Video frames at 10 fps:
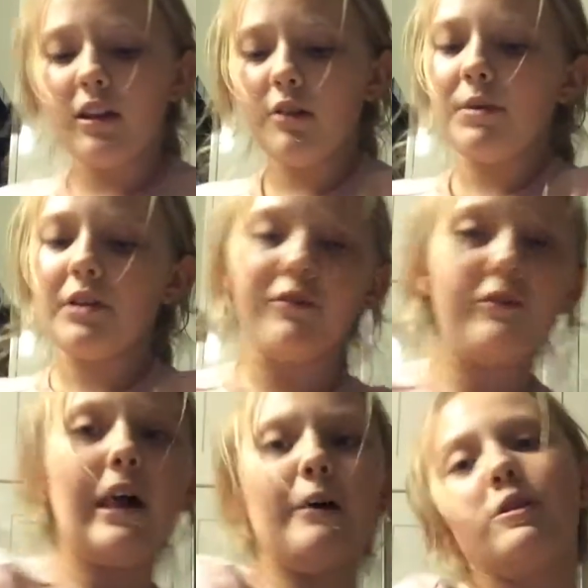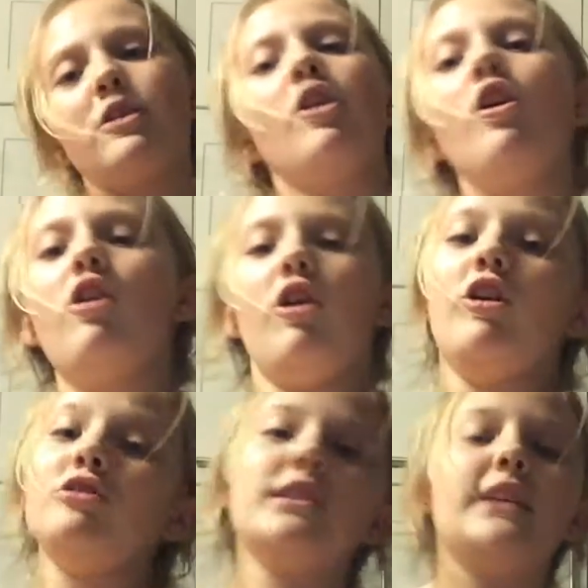bit of flour
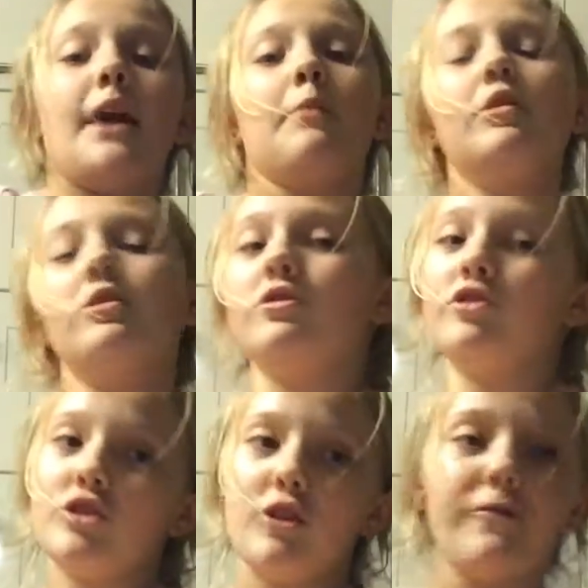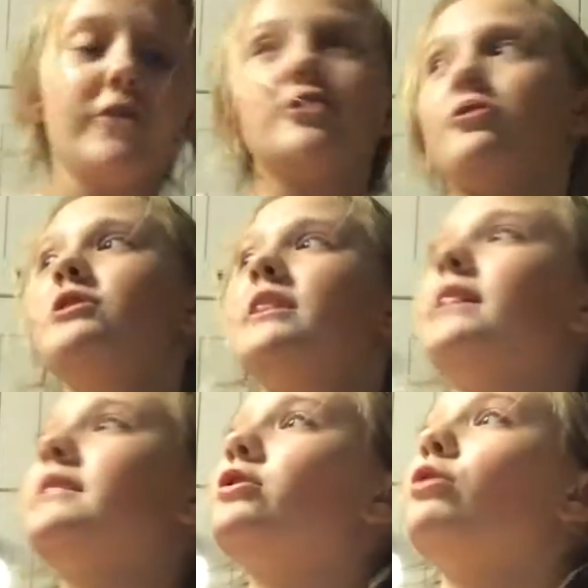on the table, on the surface you're
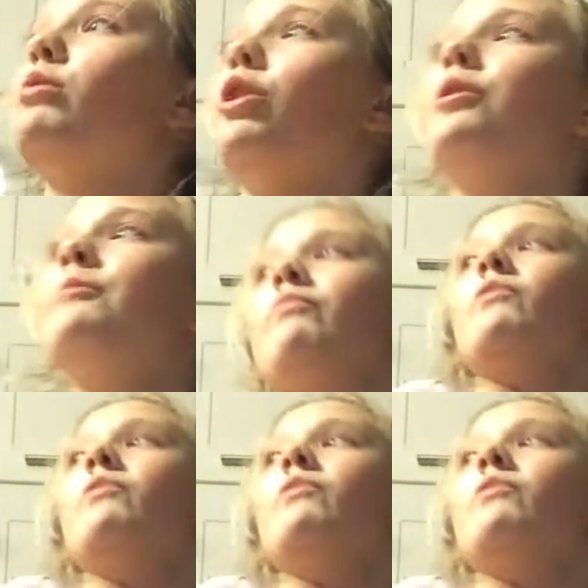knitting the dough on.